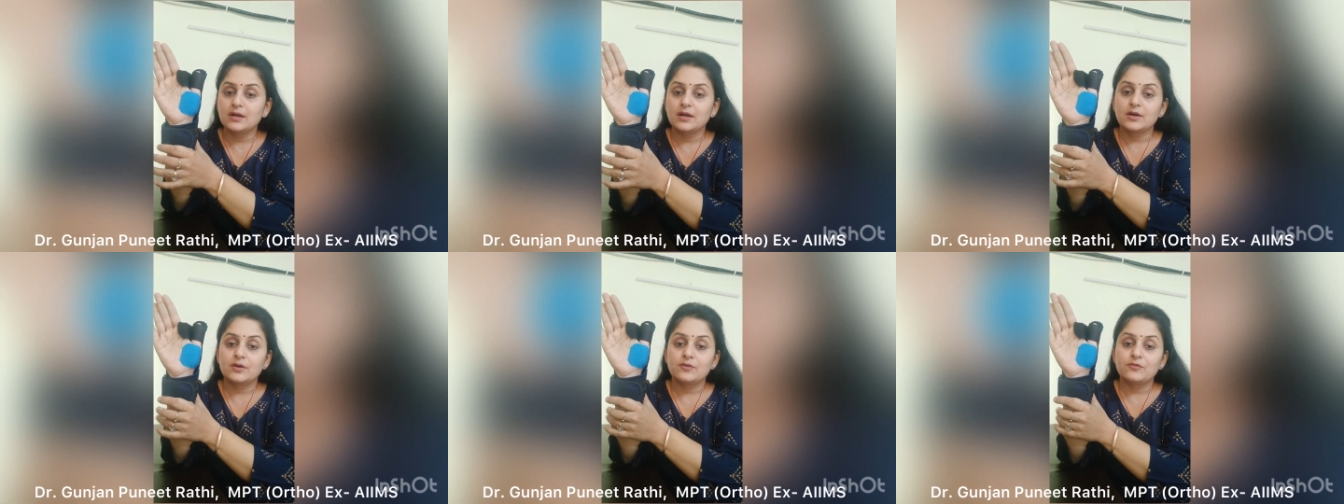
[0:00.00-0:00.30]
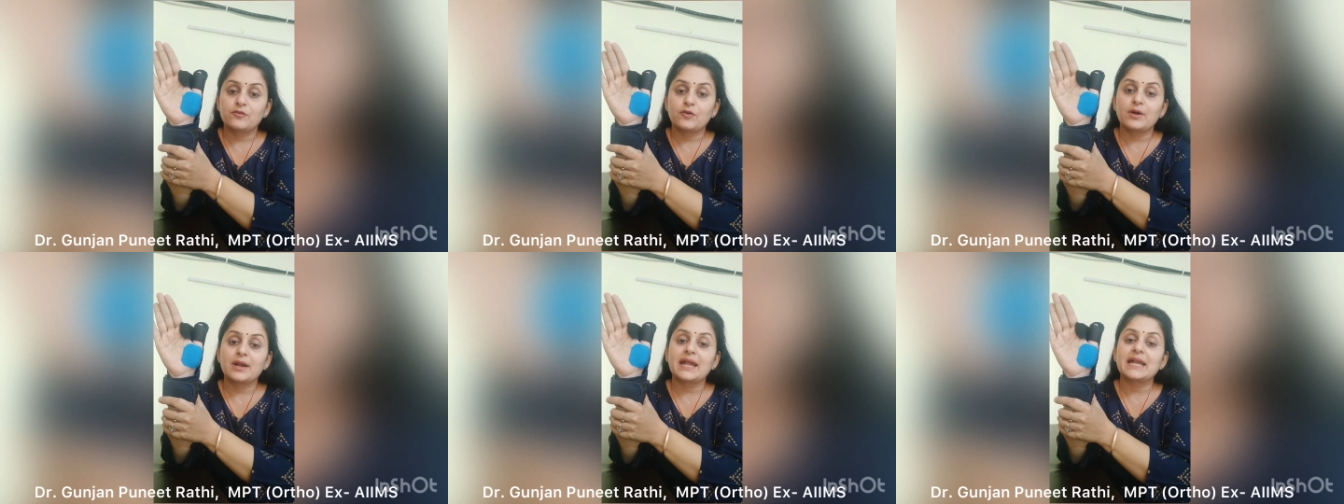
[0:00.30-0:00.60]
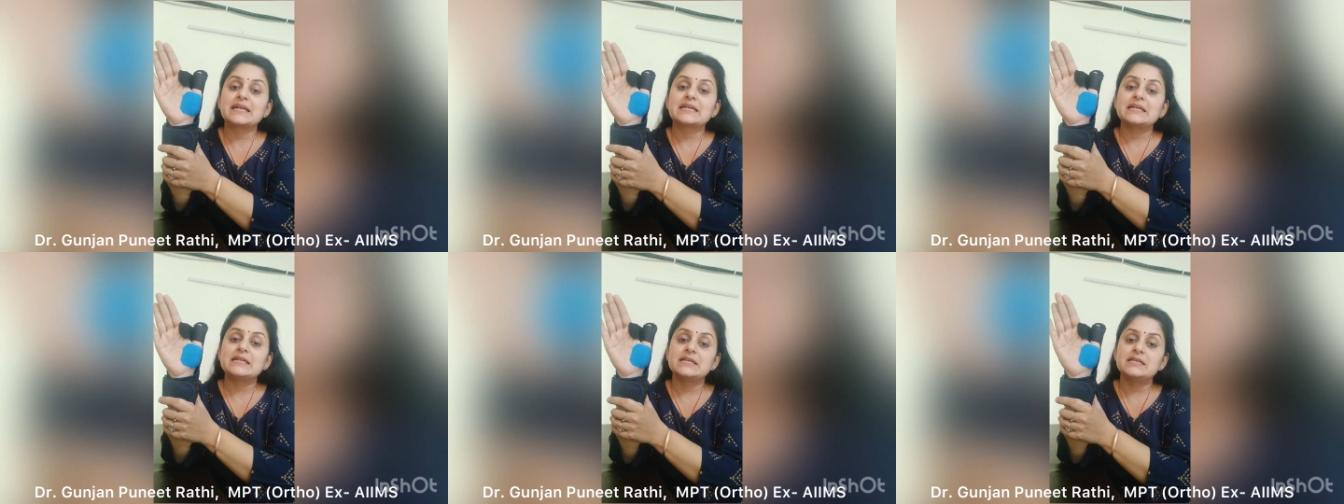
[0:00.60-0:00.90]
for
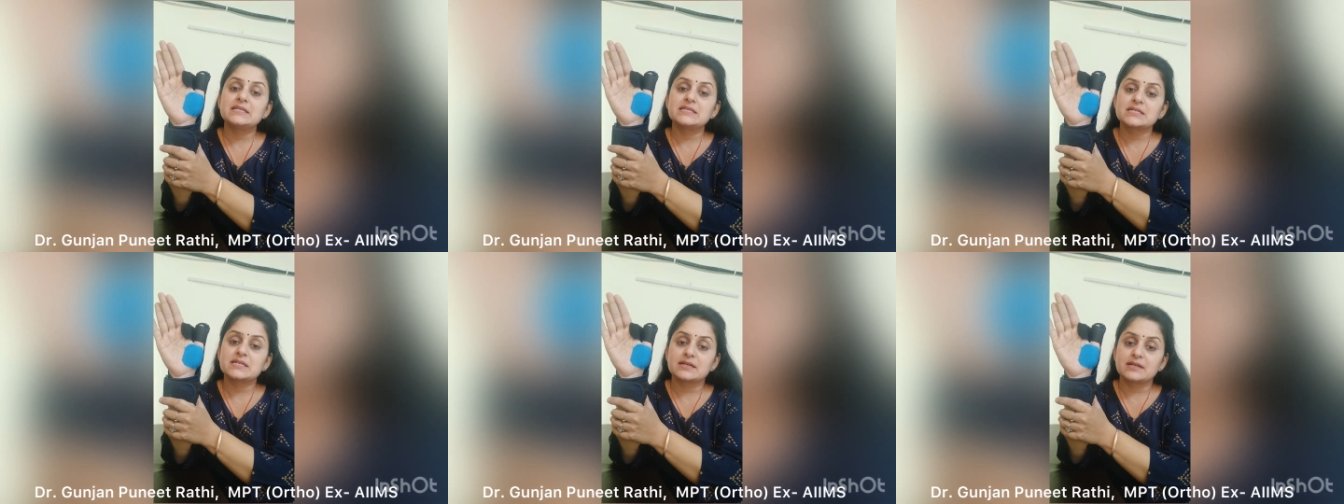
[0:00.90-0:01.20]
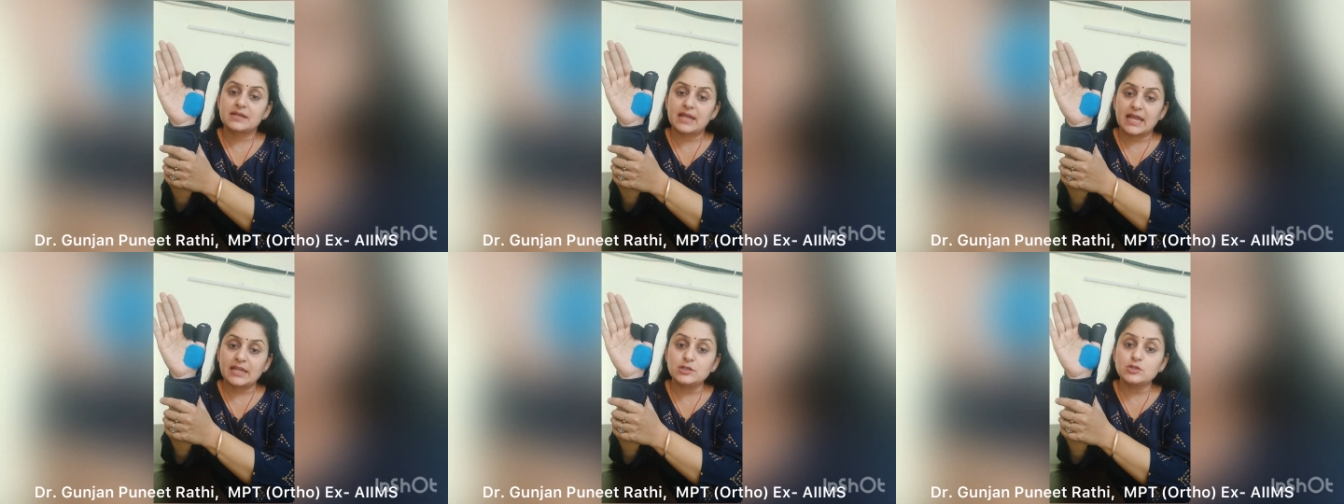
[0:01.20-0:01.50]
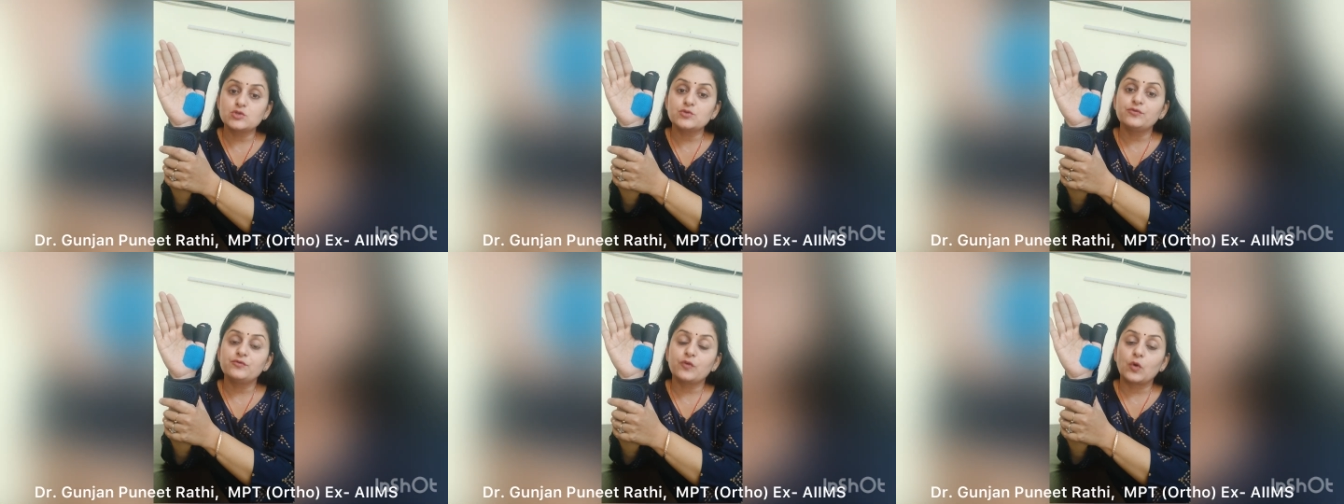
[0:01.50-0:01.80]
at least 10
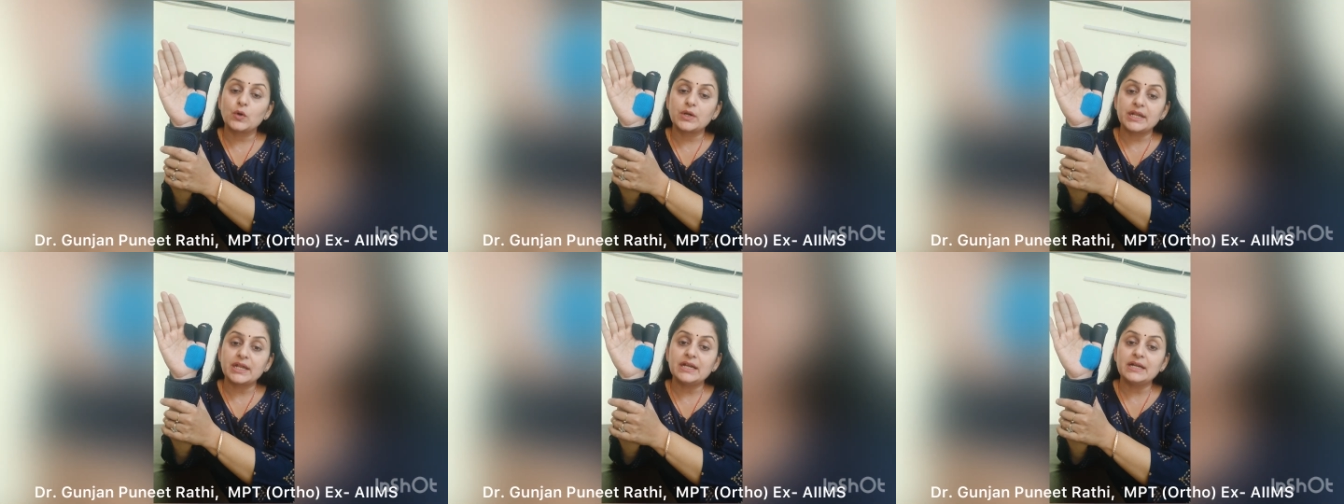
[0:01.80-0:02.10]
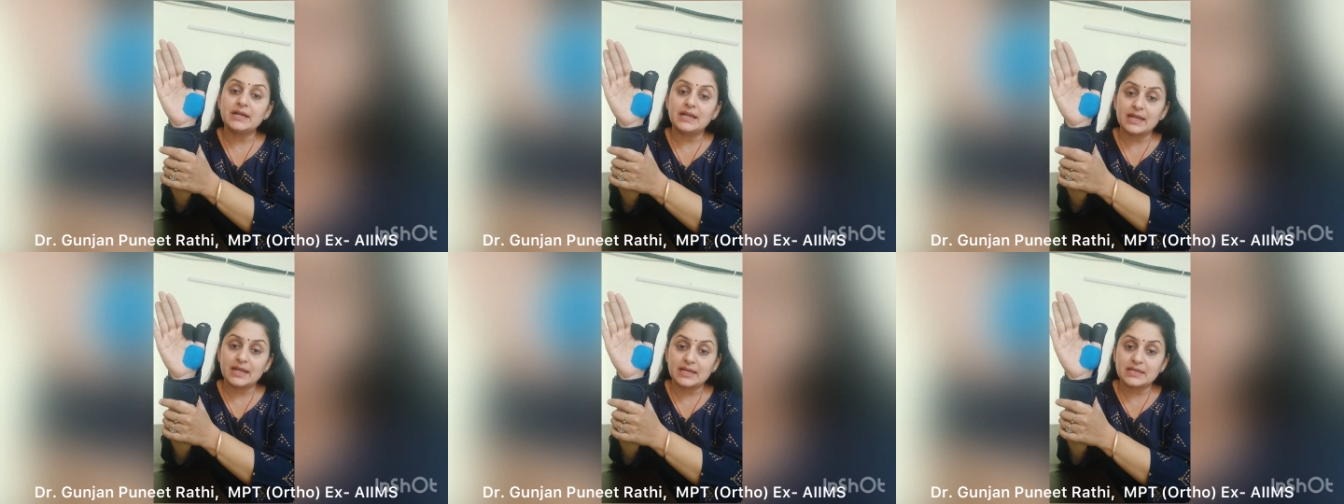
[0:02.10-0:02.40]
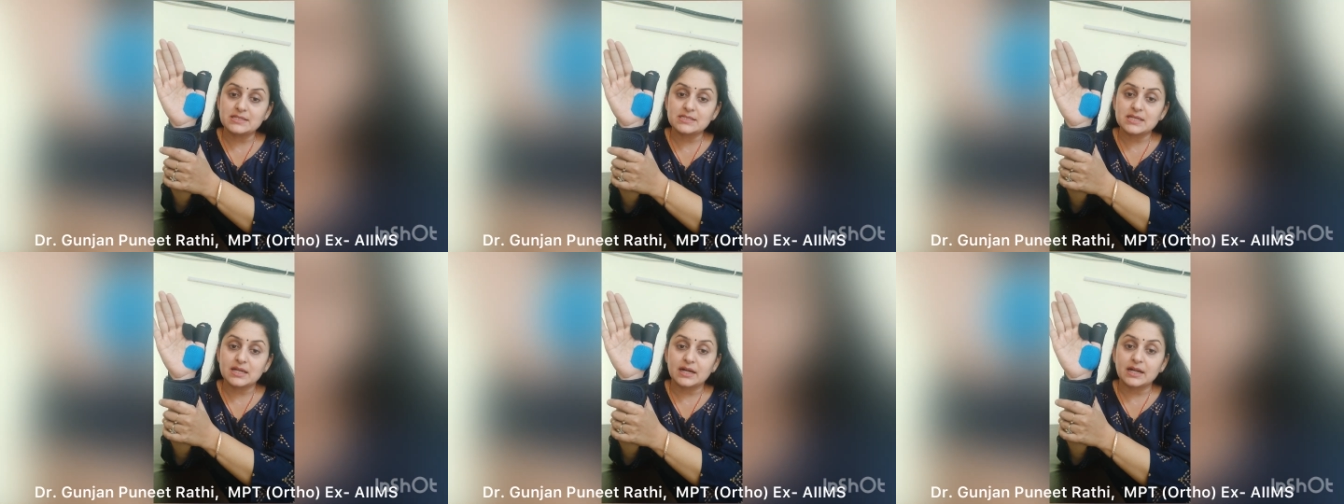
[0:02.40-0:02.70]
to 14 days